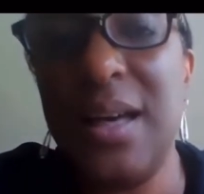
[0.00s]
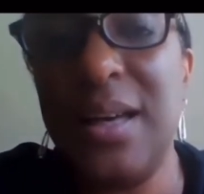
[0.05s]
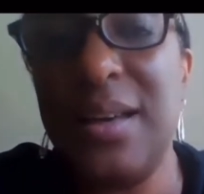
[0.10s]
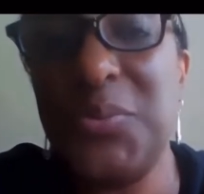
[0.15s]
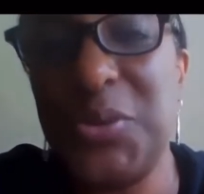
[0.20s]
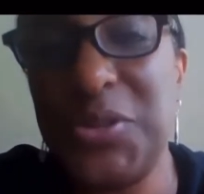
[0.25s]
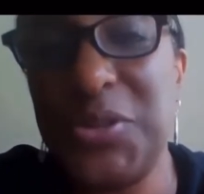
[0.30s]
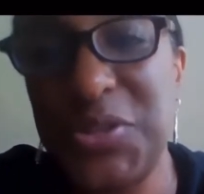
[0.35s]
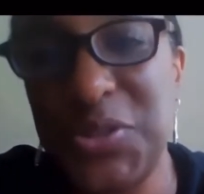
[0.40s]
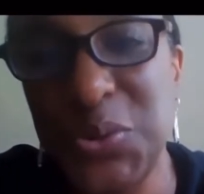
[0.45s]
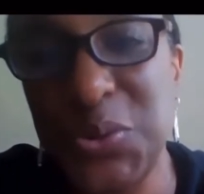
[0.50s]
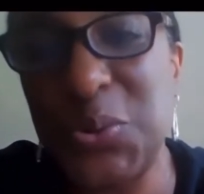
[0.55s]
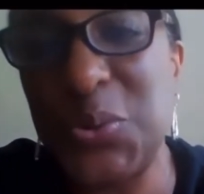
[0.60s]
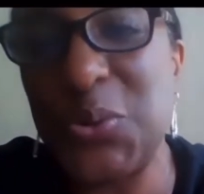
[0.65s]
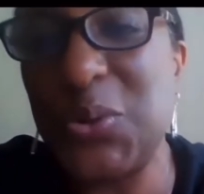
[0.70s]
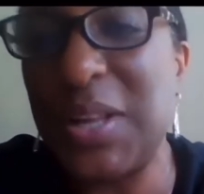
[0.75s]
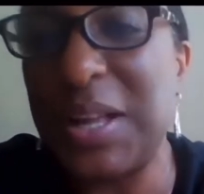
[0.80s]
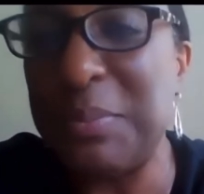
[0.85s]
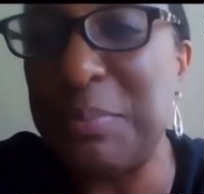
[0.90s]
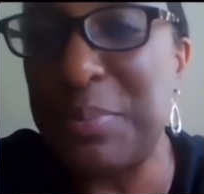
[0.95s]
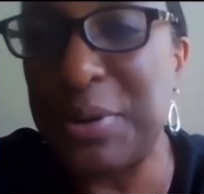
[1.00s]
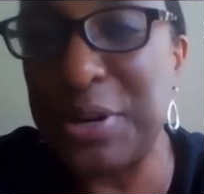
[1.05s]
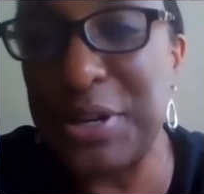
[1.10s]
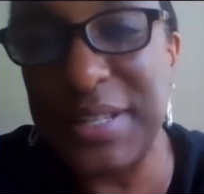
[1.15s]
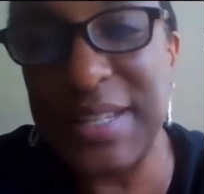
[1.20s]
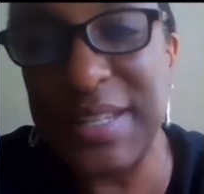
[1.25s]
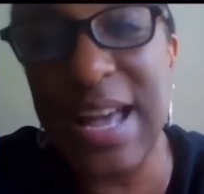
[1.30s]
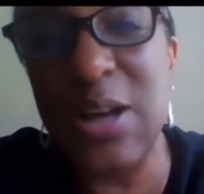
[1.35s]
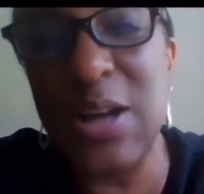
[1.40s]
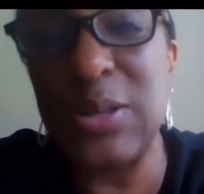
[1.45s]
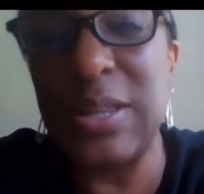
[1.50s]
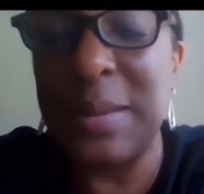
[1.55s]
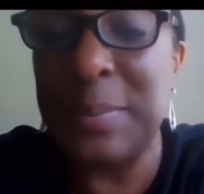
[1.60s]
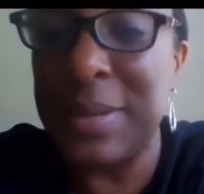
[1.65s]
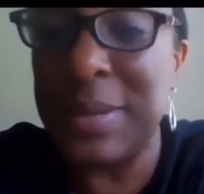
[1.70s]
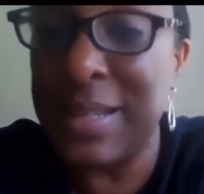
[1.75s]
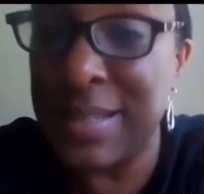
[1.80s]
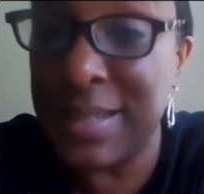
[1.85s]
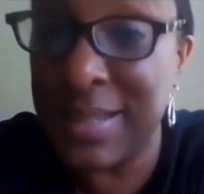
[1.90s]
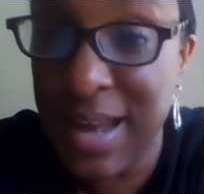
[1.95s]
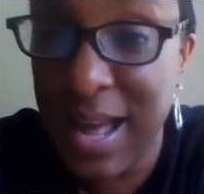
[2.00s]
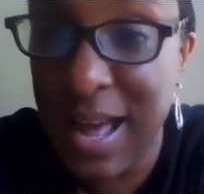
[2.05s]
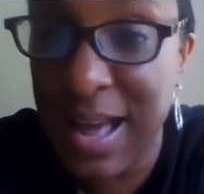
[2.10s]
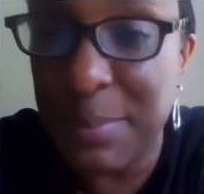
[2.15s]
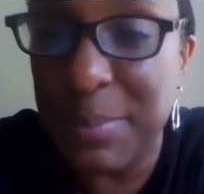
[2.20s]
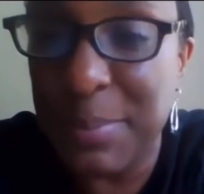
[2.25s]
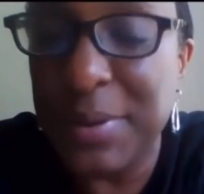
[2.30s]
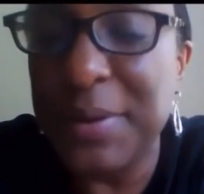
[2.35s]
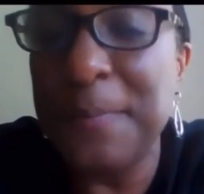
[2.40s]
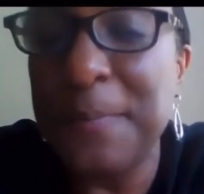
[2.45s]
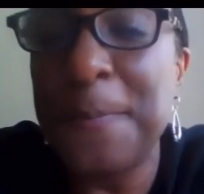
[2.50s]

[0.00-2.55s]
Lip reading: with school, I'm burnt out. Let me stop.